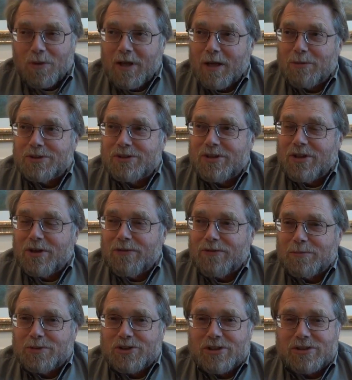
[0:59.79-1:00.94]
Well, I was there
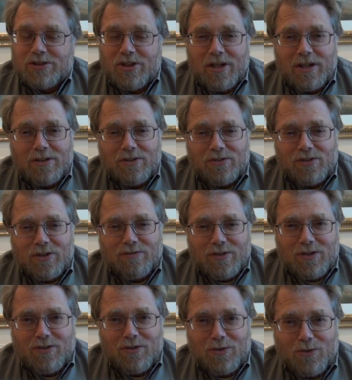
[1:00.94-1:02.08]
from 68 to
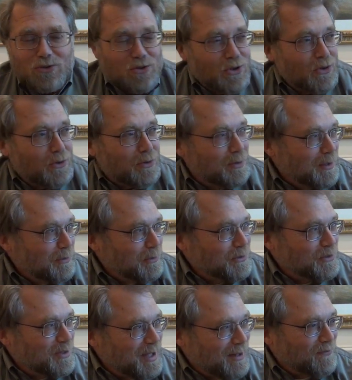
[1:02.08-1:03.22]
72, so
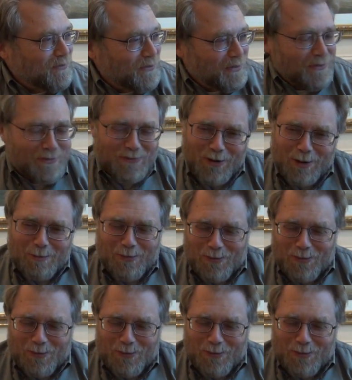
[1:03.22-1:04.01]
wasn't that far